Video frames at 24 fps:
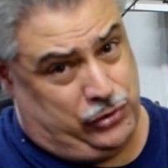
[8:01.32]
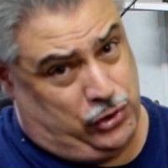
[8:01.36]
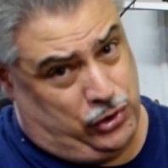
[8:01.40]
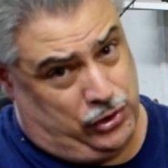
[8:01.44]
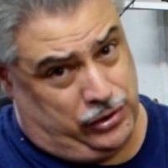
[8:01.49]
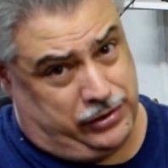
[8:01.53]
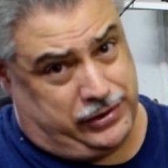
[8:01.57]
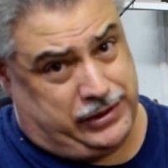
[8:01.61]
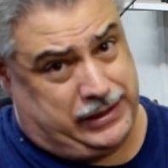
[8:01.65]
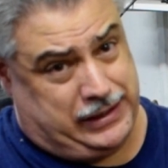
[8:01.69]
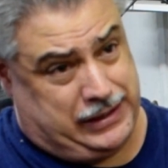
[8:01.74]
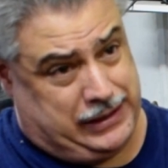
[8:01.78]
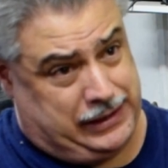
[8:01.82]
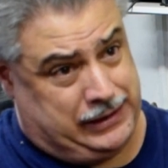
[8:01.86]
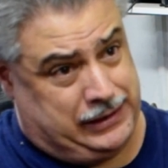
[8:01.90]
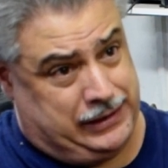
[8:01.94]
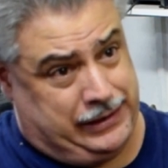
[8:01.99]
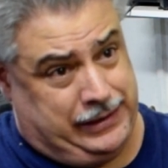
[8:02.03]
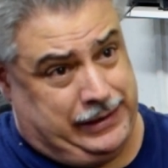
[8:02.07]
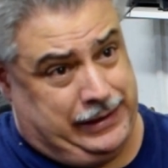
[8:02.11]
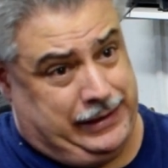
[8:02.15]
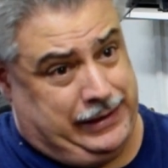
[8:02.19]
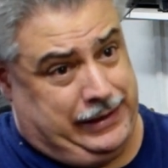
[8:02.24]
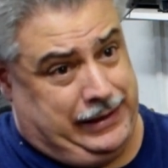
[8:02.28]
New York City,
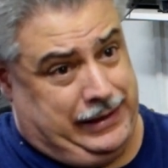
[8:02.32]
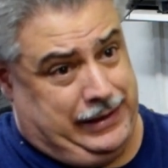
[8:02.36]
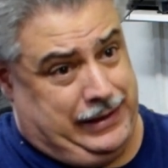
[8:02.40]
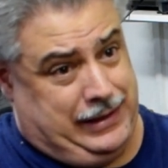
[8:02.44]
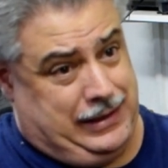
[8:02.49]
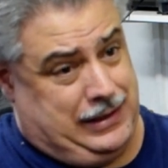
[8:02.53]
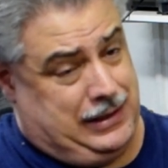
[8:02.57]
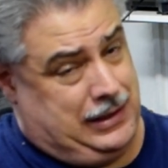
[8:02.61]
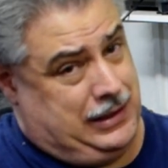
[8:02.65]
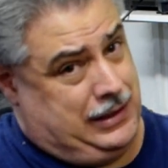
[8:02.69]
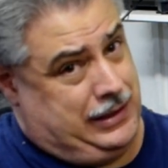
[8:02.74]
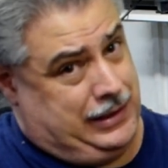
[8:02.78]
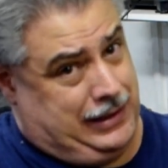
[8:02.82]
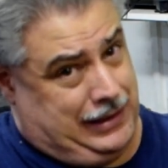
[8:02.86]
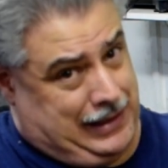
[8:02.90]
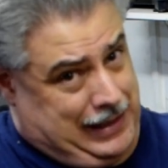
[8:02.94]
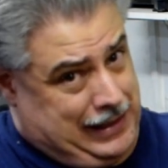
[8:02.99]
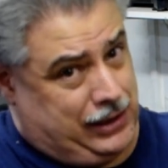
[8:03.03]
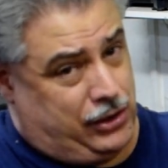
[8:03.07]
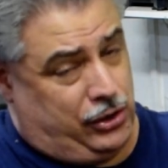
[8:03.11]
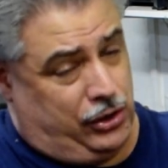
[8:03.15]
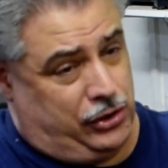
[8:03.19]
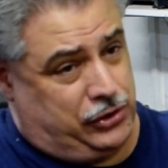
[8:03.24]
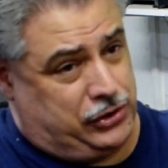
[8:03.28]
and a
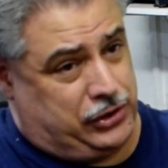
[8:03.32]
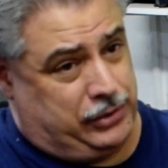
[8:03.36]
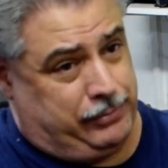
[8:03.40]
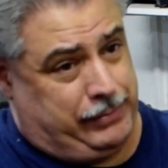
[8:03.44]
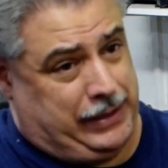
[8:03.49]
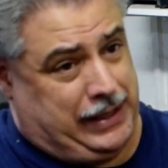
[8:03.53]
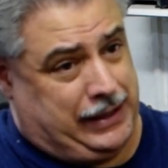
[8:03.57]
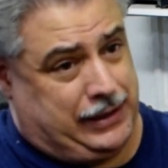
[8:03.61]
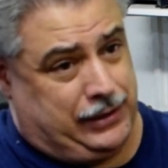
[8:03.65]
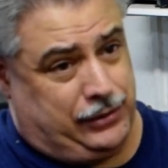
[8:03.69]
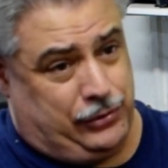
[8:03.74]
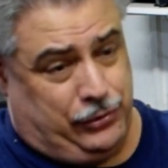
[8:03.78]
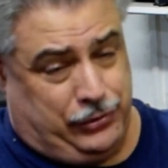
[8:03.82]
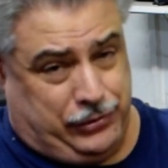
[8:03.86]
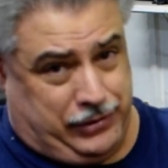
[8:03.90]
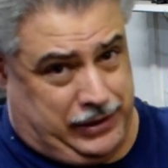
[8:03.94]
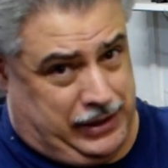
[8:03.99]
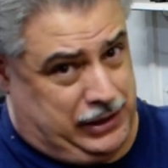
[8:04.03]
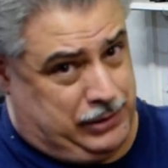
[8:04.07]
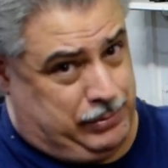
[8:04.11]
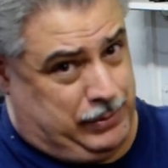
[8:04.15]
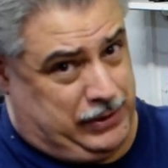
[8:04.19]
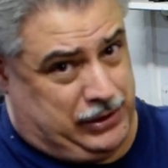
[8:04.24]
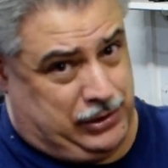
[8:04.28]
lot of cursing back in those
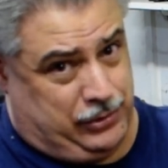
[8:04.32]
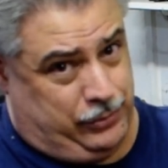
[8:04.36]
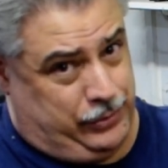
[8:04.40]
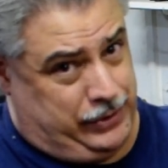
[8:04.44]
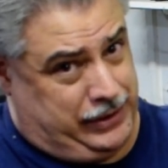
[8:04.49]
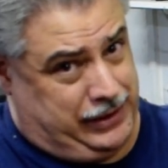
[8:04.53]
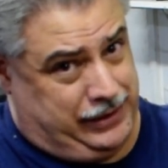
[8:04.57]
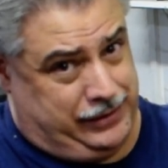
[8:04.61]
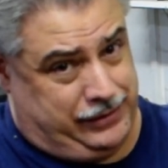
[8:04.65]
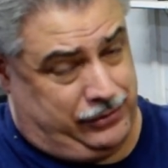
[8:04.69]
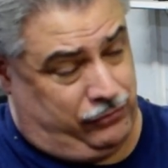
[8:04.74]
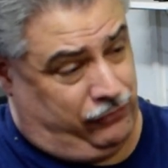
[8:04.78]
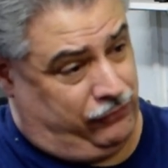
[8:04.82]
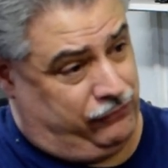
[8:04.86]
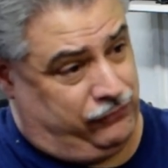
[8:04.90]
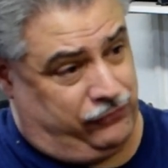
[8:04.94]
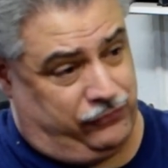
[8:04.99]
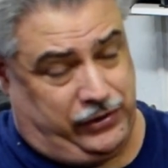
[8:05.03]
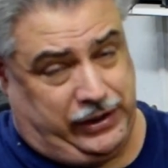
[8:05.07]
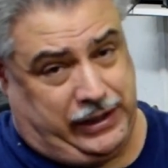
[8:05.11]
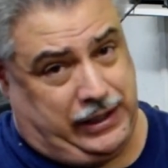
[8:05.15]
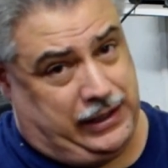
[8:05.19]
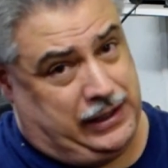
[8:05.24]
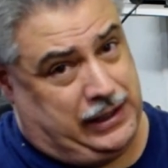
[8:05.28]
days, especially with these
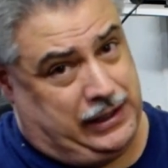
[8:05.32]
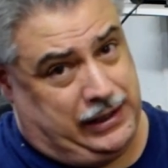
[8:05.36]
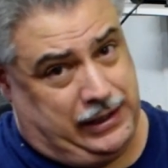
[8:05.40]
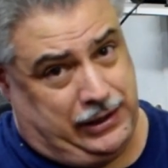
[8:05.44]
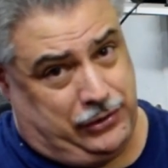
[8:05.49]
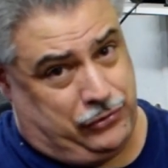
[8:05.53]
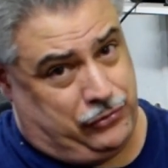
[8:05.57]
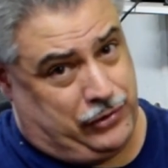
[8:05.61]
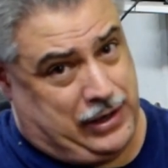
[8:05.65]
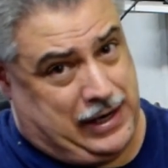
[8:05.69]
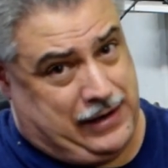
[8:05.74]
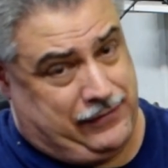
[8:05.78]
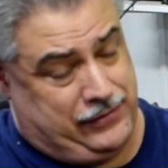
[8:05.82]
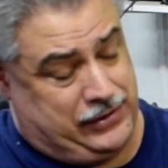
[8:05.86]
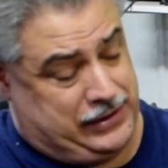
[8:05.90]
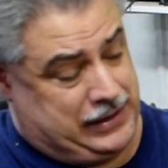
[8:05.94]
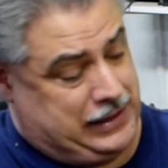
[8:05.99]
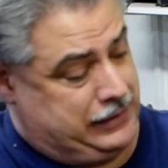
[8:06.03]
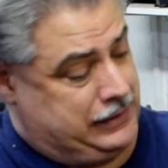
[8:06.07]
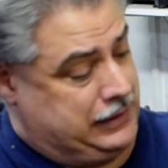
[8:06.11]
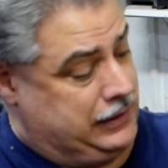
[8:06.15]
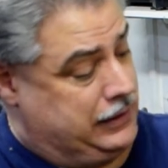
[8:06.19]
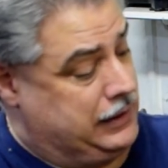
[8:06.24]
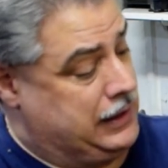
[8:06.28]
freaking idiot drivers
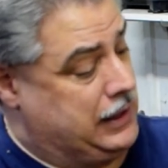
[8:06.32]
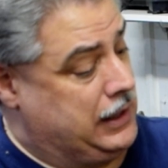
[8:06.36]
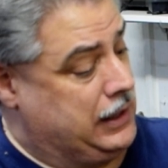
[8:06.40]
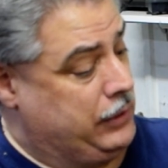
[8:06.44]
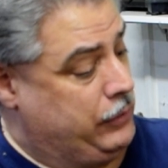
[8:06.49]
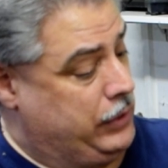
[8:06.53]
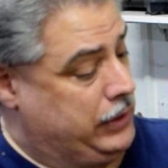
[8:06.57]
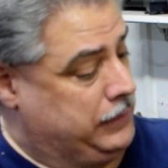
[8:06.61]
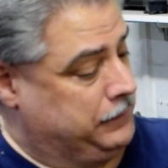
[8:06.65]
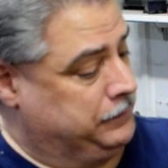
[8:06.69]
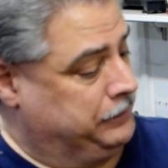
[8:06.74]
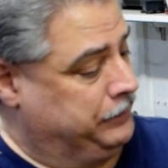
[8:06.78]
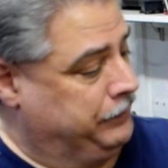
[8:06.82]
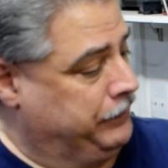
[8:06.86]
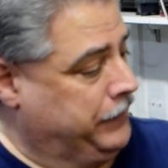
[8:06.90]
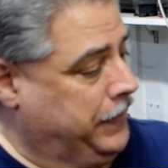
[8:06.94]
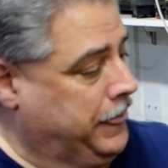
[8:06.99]
out there. Anyway,